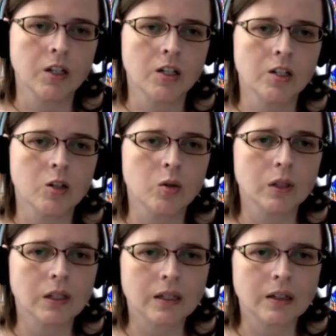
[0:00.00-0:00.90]
To
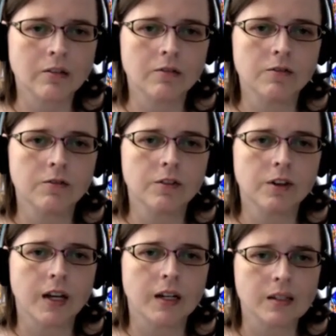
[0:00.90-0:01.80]
live
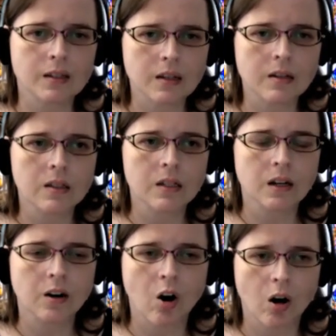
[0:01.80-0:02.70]
and exist
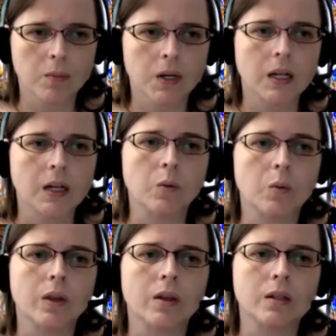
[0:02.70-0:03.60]
in harmony
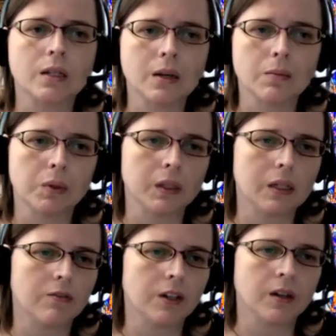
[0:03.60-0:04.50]
with a deep
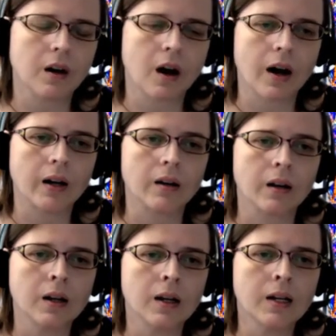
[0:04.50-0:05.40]
belief in God
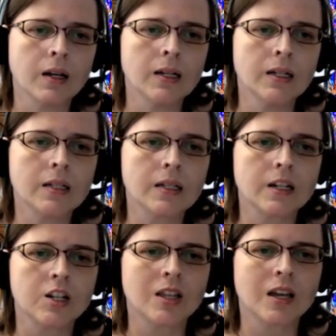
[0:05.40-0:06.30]

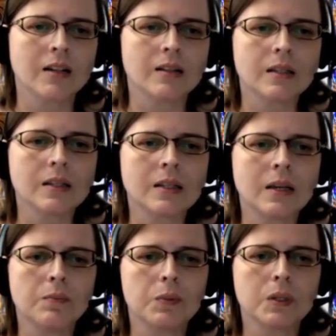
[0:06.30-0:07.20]
such that it
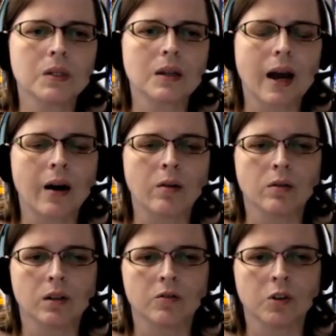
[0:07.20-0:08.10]
seeps out
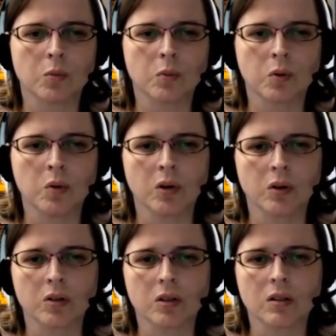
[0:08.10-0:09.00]
of your
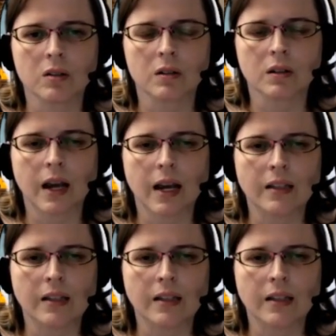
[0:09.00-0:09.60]
pores and